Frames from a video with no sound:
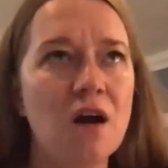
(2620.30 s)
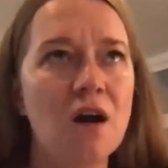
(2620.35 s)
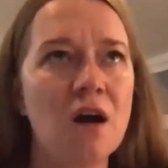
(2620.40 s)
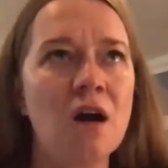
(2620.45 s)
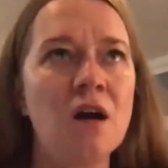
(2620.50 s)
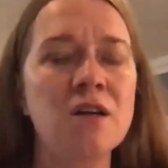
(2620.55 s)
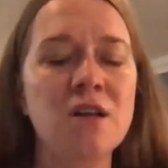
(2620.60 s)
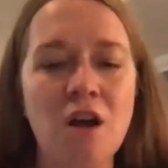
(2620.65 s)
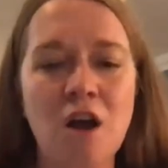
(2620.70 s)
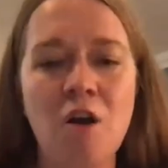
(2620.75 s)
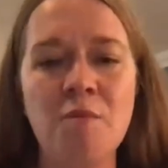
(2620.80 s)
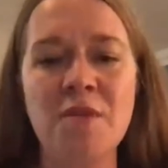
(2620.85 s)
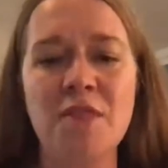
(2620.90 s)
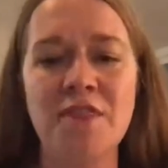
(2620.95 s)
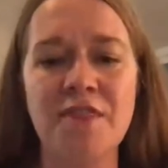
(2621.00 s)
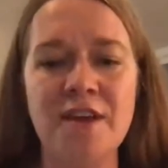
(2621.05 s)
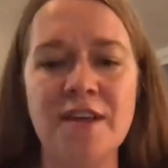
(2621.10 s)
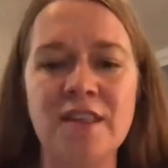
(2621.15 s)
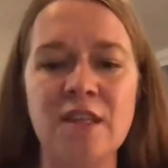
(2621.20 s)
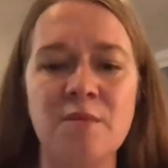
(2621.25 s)
uncommon
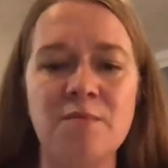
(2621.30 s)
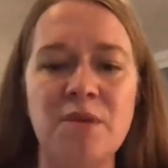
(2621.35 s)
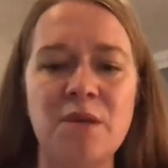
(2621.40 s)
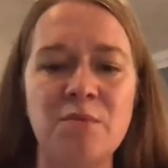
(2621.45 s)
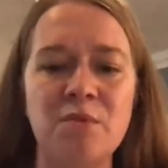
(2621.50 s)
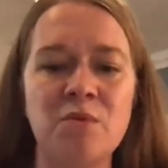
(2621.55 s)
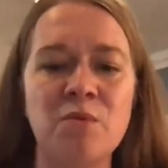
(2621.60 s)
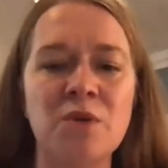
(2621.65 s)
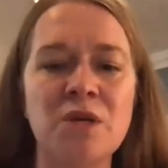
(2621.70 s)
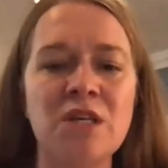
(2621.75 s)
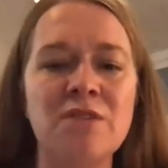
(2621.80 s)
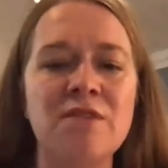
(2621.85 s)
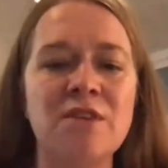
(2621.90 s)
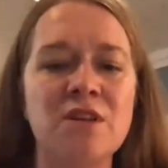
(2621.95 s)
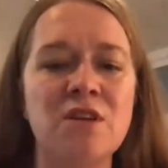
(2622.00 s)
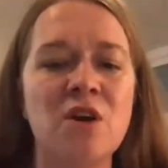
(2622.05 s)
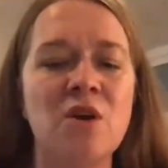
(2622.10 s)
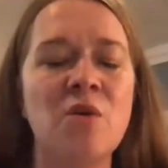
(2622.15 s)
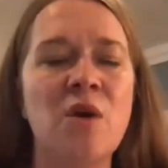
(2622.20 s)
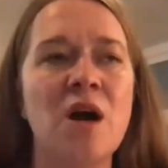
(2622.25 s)
thing that people wouldn't even
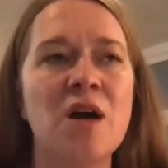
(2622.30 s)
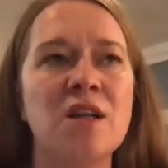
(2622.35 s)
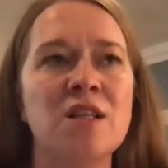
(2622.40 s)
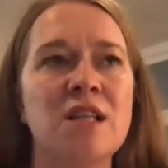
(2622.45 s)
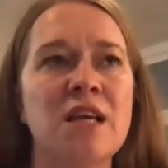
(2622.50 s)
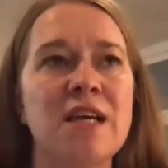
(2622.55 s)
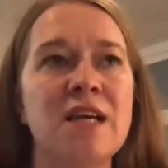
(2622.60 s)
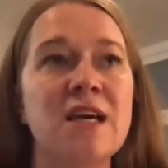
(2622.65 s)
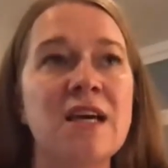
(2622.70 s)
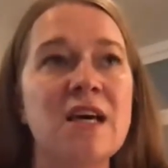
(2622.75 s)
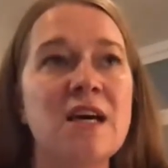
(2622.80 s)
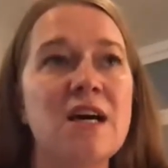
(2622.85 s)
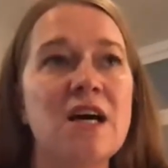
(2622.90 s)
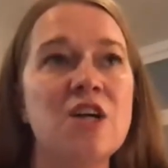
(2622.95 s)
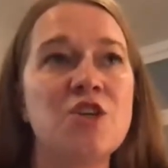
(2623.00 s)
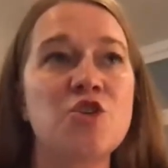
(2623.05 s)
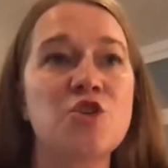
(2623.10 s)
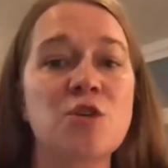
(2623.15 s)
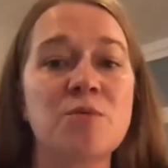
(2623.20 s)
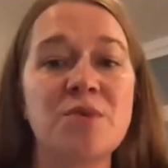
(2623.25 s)
know how to like
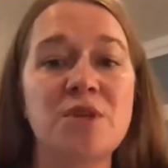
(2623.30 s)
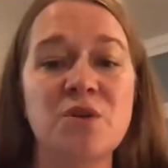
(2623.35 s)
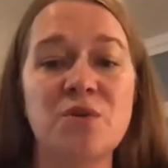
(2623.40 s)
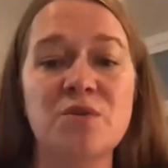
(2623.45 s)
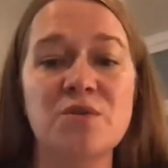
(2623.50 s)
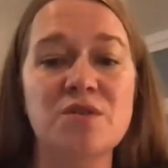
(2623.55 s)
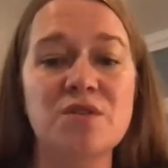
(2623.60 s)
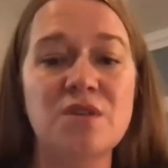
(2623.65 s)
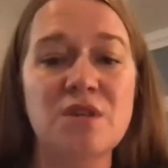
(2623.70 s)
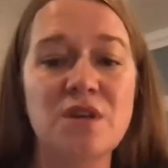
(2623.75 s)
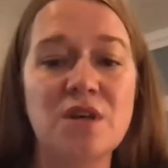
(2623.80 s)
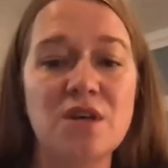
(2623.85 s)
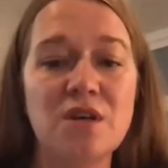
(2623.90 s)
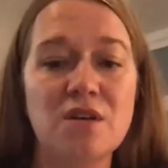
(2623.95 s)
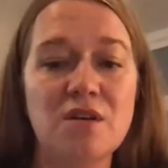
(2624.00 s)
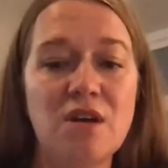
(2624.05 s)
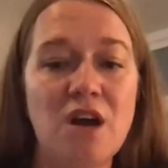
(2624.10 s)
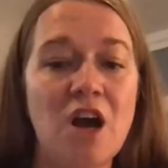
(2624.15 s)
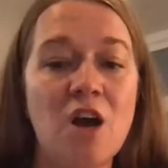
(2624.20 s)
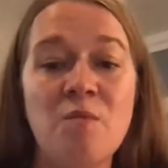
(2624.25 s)
attribute
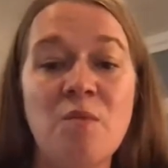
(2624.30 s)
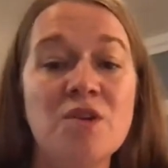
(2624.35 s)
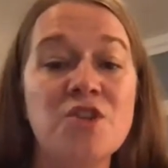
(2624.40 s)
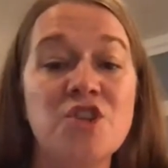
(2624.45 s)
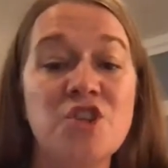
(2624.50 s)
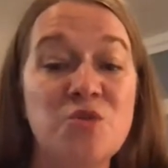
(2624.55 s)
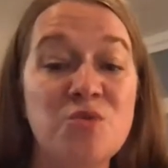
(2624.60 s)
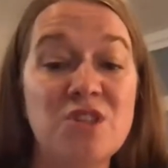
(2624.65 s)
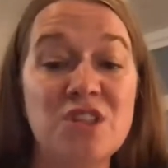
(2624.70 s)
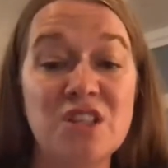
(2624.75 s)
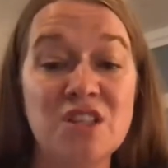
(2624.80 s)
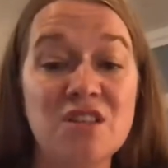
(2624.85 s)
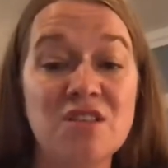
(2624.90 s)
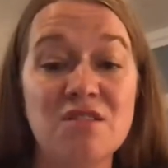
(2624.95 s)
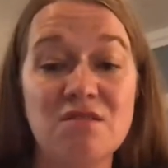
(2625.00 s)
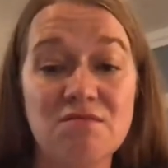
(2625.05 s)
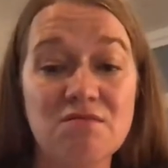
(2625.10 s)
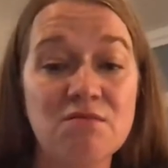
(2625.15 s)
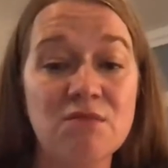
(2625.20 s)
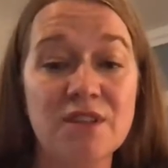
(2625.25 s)
how much you
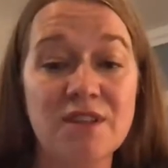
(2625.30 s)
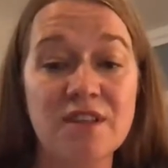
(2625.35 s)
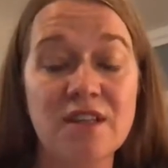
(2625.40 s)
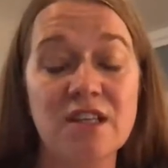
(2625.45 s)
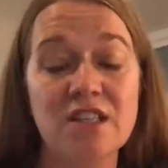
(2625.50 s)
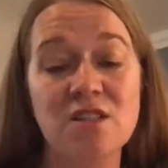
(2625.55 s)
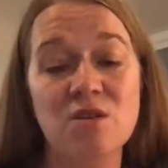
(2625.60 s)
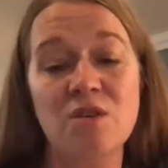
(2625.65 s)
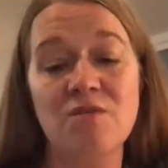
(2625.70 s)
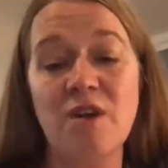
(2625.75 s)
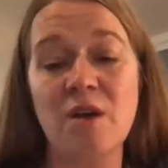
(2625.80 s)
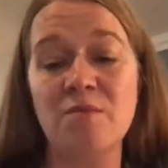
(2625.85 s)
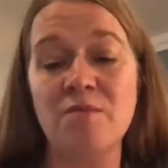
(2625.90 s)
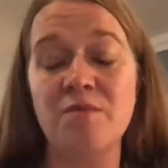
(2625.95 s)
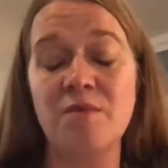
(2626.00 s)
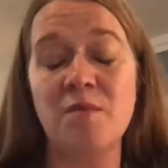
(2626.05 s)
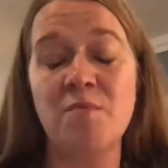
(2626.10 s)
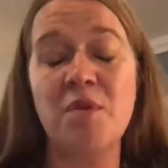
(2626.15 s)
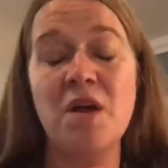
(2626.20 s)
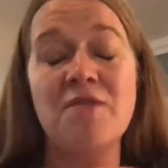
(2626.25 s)
did within it. So if I'm
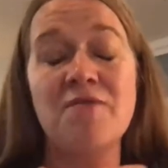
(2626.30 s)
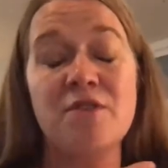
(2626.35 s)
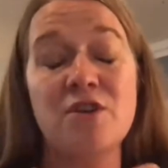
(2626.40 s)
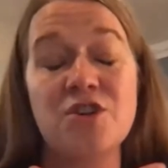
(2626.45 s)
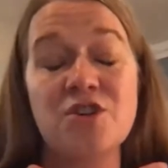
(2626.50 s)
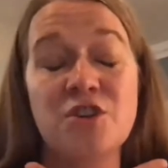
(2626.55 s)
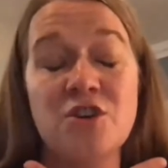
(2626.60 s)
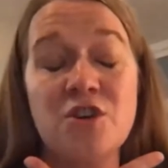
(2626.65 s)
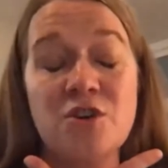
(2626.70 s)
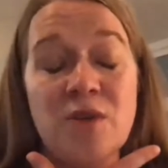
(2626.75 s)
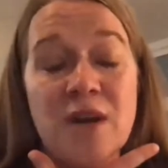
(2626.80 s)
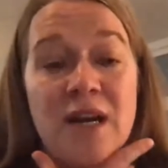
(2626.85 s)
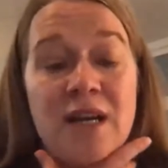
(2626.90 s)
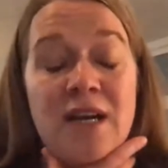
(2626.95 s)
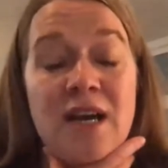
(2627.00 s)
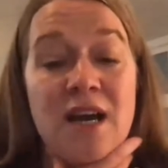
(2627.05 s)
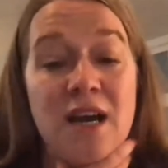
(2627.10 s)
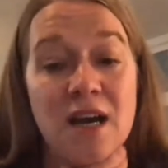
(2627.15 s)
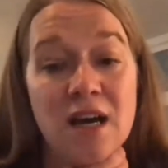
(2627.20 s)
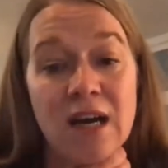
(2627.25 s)
applying for a SSHRC
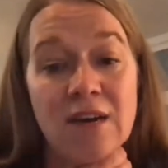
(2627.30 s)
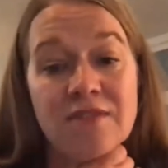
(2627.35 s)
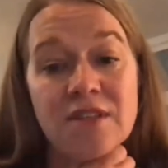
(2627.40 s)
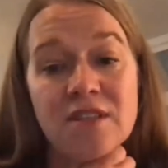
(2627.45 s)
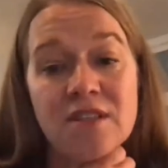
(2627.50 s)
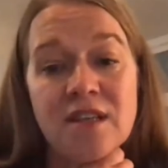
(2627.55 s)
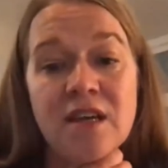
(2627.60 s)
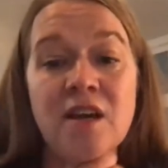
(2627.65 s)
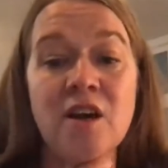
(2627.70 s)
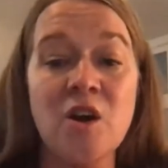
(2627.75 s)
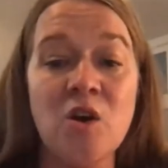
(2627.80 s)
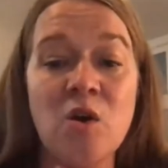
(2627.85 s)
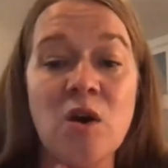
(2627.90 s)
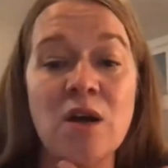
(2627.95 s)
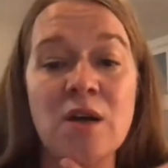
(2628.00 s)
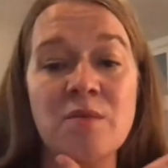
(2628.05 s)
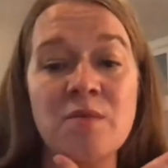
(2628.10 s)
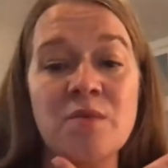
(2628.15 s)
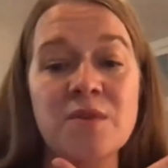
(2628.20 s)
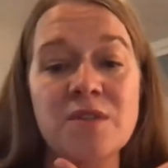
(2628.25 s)
grant, I have to say, oh,
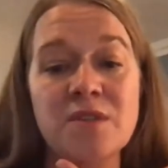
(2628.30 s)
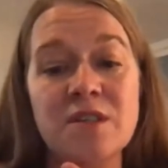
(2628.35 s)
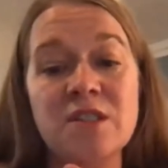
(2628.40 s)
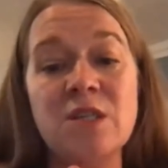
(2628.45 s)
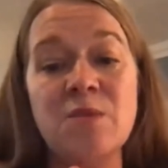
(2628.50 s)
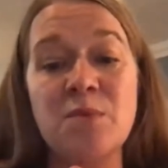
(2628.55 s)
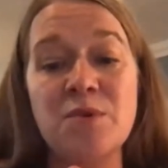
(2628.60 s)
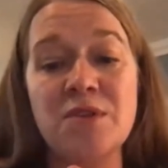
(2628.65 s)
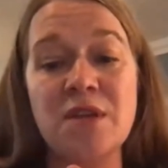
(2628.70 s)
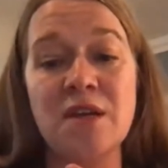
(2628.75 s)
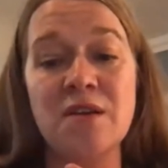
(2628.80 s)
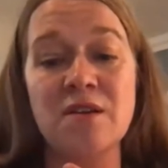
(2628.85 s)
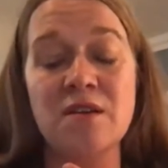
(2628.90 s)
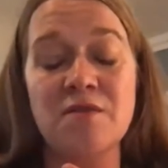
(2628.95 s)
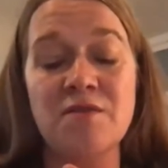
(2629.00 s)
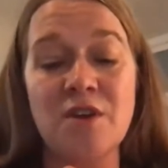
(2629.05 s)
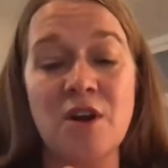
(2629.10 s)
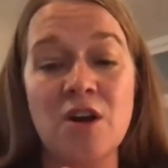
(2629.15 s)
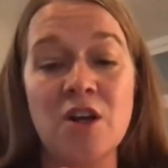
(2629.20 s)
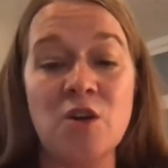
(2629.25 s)
I was 60% of
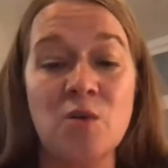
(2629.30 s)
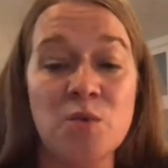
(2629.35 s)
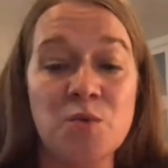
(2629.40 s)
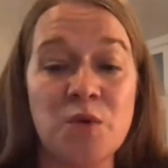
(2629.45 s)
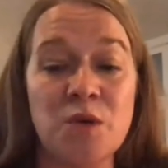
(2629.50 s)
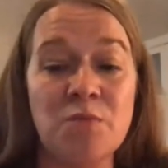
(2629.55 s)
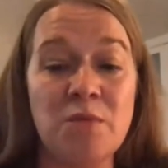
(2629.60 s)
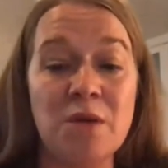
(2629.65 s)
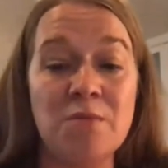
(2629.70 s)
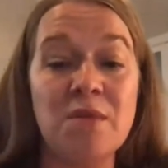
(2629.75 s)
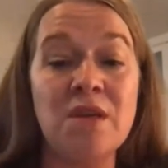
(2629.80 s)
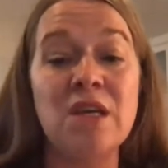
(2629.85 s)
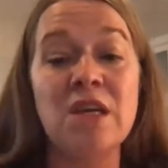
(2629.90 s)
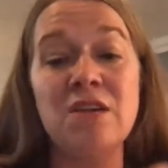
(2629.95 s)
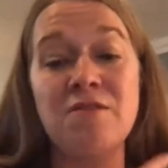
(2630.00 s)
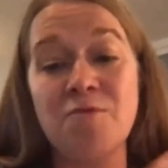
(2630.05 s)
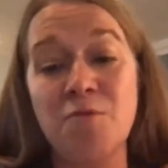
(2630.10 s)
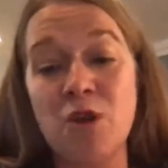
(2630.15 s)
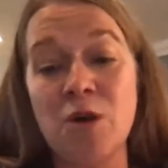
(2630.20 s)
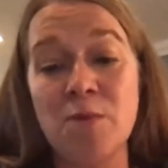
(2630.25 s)
the article was written by
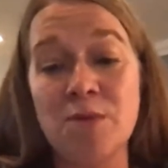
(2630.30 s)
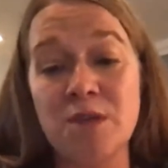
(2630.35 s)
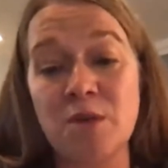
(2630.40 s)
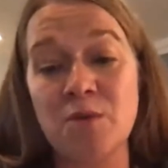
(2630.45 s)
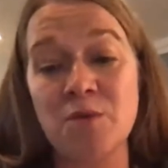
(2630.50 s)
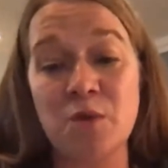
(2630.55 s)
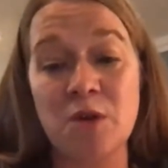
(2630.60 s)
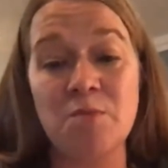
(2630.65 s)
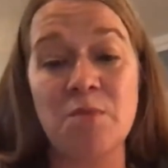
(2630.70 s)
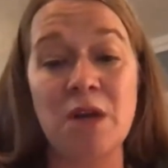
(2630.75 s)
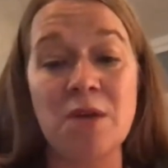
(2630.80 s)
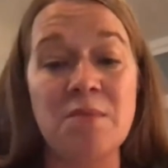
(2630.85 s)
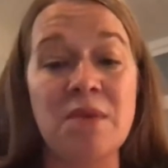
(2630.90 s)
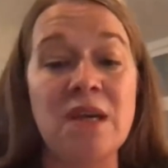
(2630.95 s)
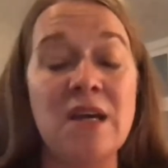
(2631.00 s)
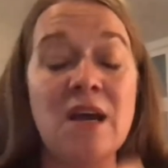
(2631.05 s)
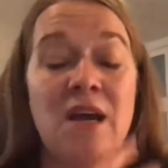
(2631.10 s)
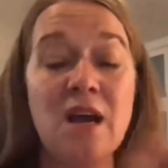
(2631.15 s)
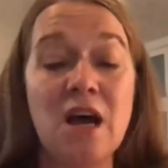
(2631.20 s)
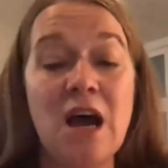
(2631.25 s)
me, 40% was written by
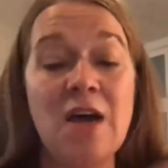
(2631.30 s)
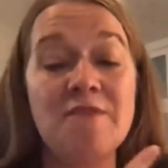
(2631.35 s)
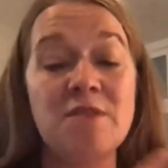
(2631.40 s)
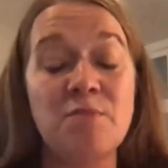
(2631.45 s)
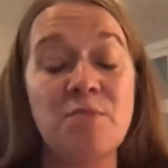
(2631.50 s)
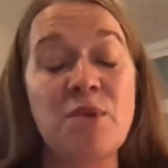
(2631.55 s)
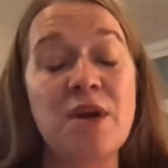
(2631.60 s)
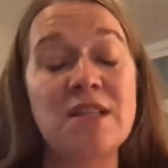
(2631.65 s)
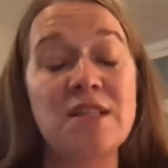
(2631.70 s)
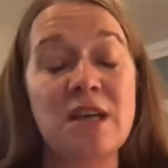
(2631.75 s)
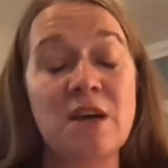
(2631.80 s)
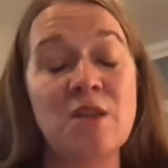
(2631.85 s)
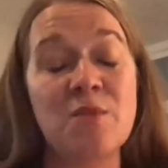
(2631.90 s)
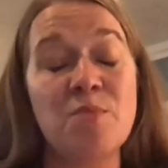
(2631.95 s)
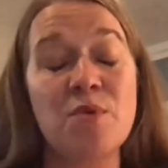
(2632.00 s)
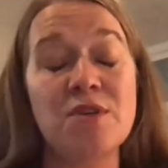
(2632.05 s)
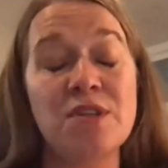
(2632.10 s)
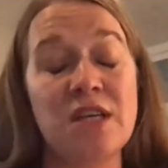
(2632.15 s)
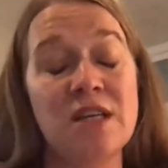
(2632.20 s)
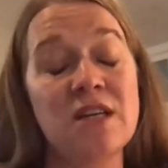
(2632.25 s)
me. I have to break down the
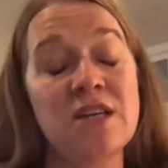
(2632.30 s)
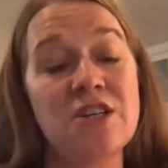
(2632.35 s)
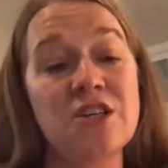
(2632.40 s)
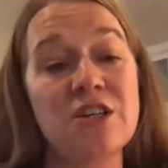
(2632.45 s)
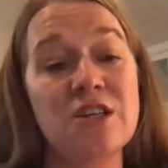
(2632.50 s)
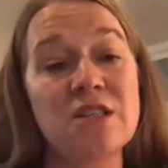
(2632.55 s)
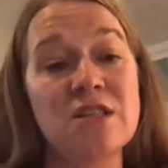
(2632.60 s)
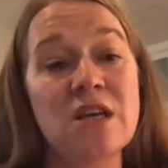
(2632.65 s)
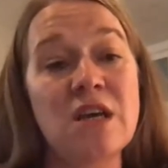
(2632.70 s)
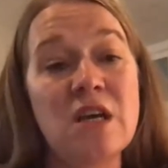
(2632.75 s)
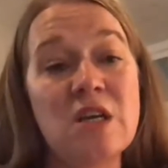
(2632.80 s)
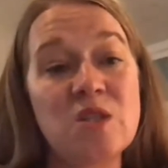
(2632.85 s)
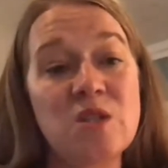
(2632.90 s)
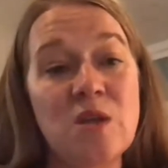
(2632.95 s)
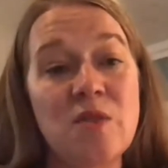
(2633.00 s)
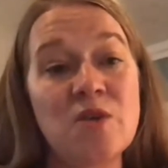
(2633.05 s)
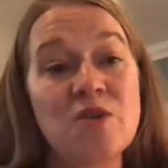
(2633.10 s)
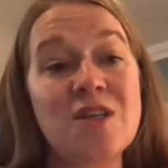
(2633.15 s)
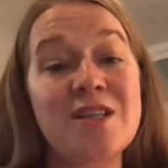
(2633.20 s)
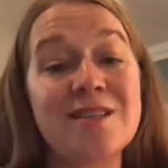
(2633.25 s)
percentages so that
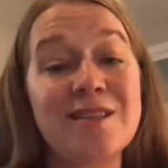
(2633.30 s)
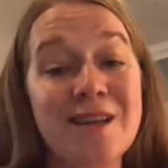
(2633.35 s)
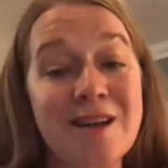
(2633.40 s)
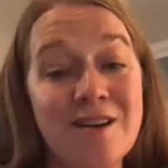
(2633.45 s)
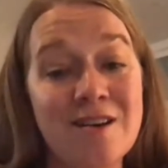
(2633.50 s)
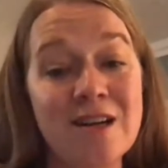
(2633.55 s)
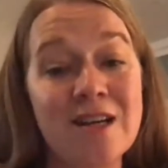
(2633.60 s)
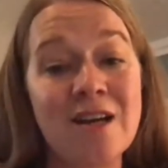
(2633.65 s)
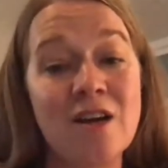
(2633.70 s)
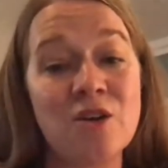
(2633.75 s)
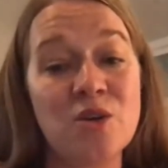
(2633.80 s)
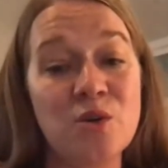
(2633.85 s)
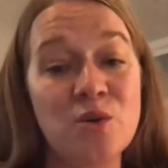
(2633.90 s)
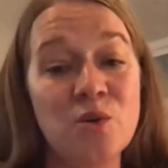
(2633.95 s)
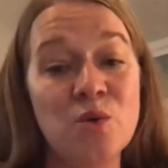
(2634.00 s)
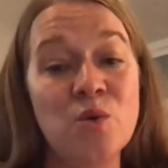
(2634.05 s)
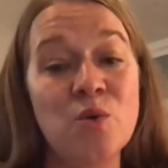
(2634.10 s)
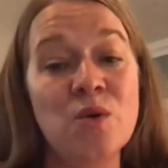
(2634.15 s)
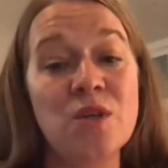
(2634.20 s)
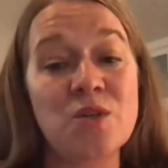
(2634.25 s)
there's clarity on
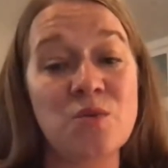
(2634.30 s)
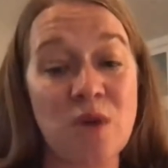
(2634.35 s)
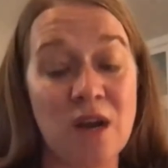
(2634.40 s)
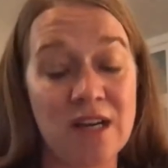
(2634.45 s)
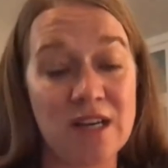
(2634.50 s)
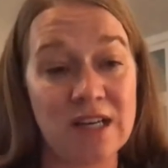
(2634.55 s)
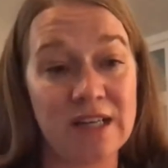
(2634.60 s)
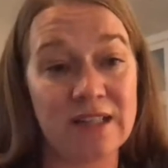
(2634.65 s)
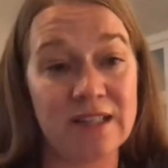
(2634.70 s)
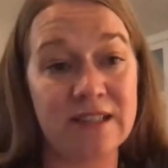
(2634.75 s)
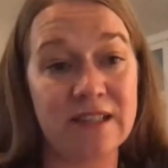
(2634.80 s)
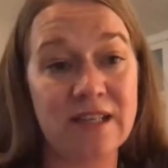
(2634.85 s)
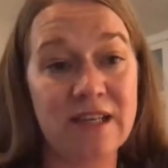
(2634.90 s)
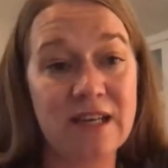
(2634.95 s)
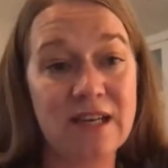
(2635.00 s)
who is writing.